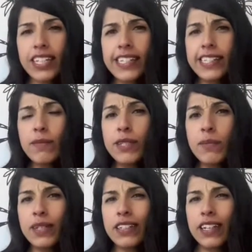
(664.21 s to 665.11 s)
He seemed
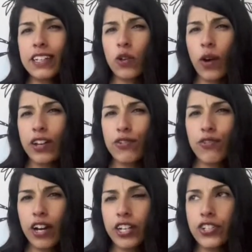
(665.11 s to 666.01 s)
to be in quite a
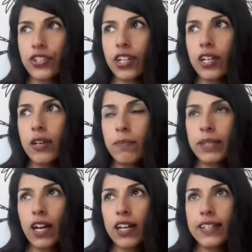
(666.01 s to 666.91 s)
rush
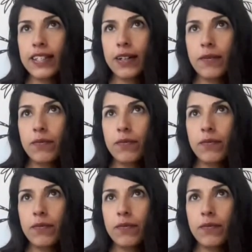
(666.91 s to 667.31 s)
because